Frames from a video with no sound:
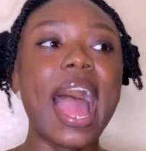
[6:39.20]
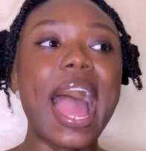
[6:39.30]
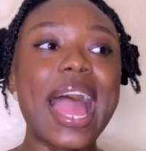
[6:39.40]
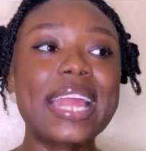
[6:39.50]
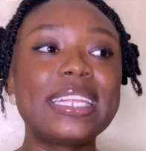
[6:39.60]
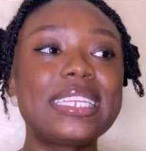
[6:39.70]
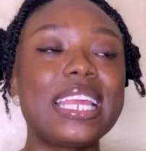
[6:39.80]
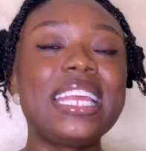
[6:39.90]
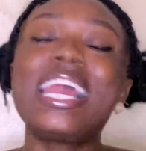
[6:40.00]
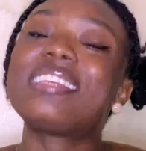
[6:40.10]
And
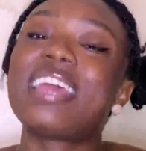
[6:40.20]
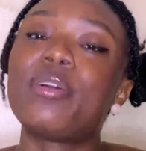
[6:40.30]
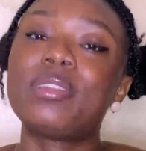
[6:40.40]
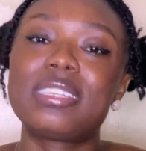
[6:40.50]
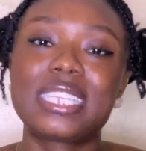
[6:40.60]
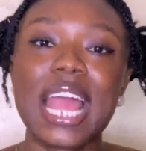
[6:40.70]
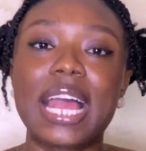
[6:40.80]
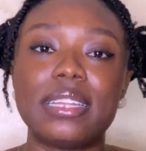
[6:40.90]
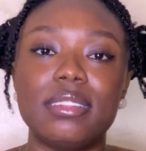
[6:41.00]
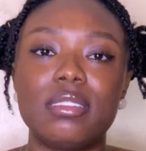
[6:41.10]
yes, I
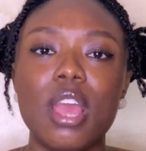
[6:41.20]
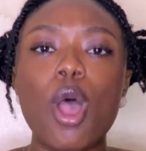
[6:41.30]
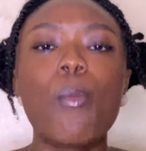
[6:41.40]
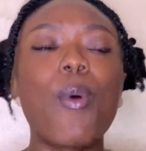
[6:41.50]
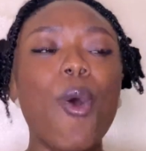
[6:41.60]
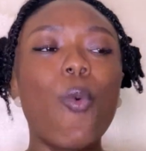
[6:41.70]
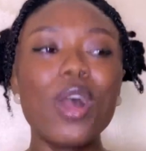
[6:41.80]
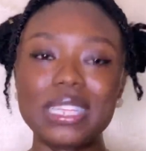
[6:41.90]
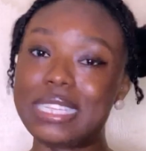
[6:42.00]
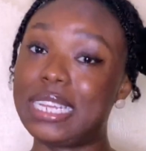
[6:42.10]
understand, but
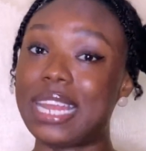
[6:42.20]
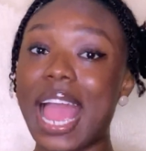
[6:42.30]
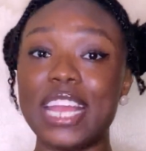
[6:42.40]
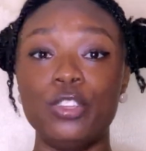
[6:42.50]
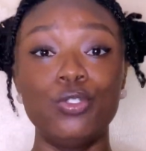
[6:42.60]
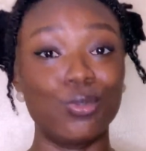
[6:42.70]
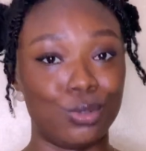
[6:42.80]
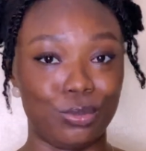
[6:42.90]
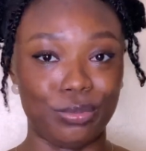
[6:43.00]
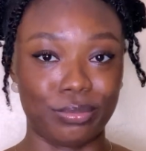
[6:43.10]
one thing I know,